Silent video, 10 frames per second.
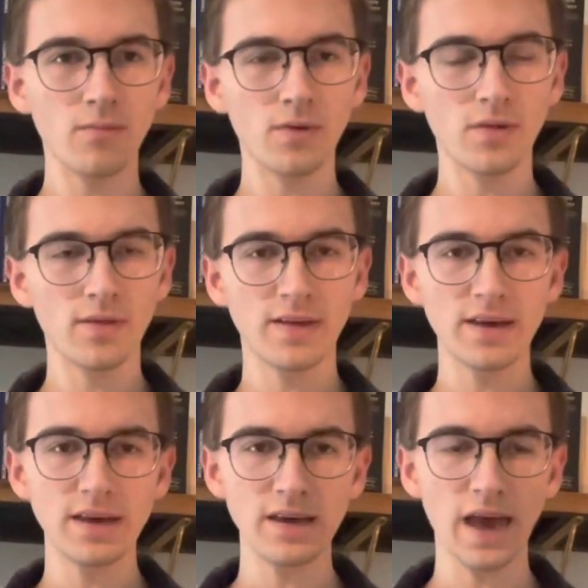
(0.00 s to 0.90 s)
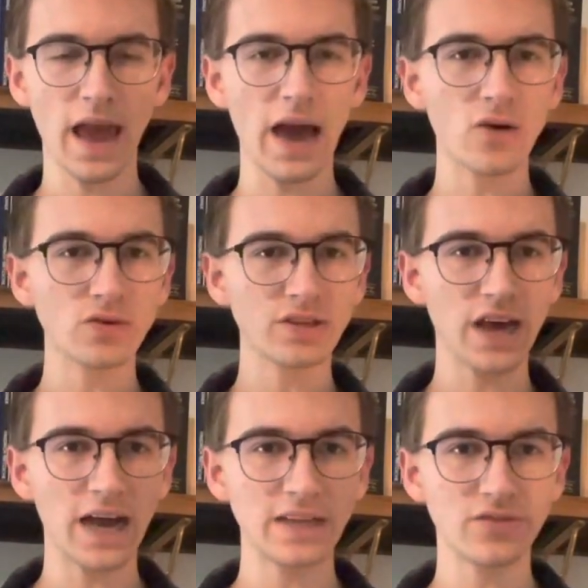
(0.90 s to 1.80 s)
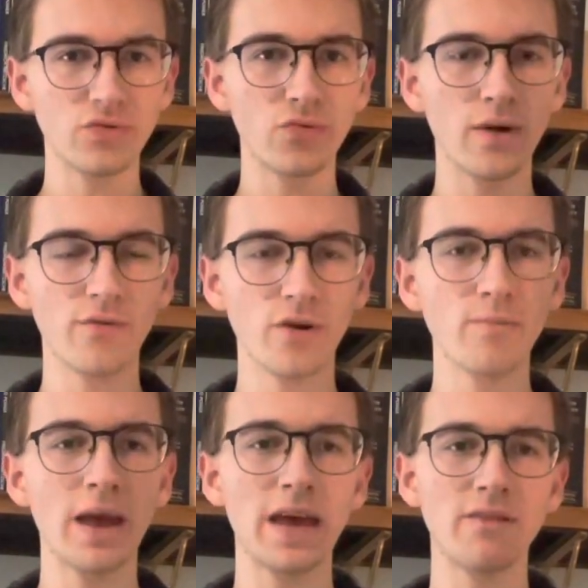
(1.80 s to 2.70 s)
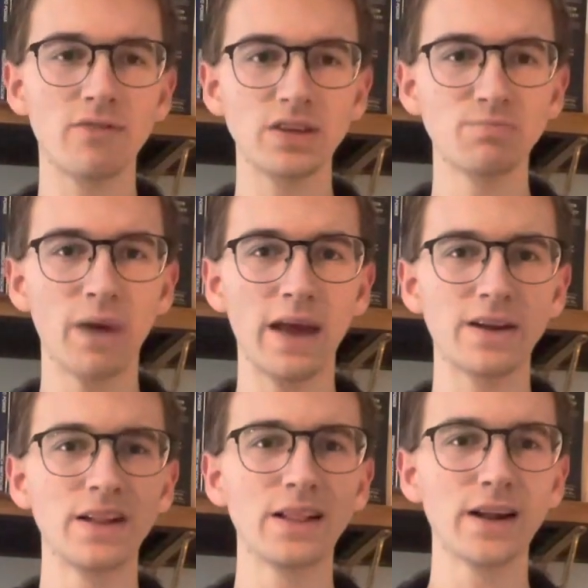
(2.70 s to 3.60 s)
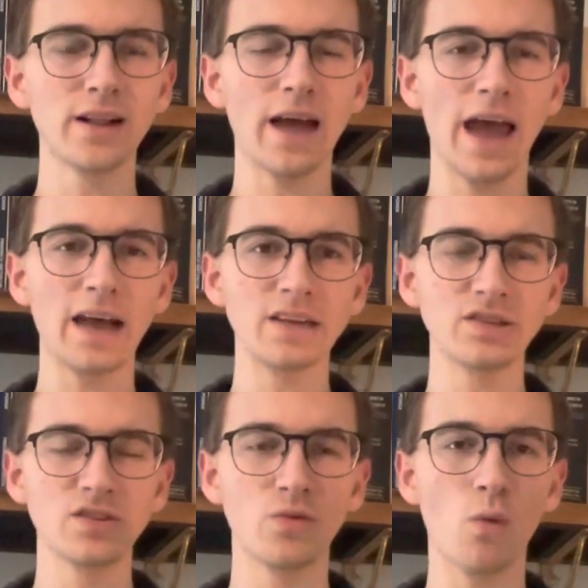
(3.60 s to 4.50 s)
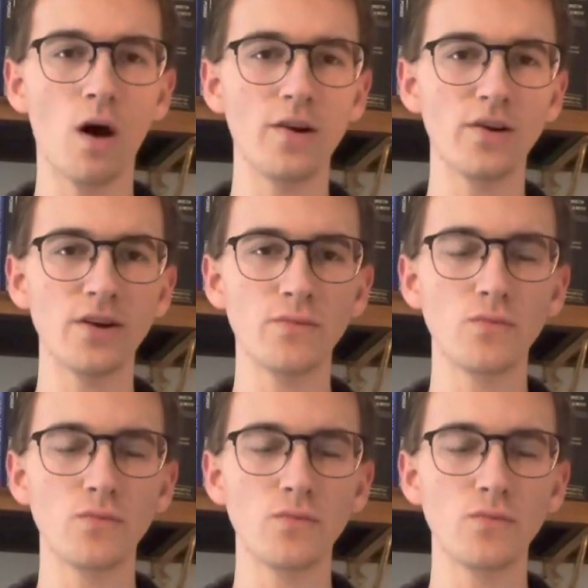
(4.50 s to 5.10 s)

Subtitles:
The outsides of the river may have expanded a little as the water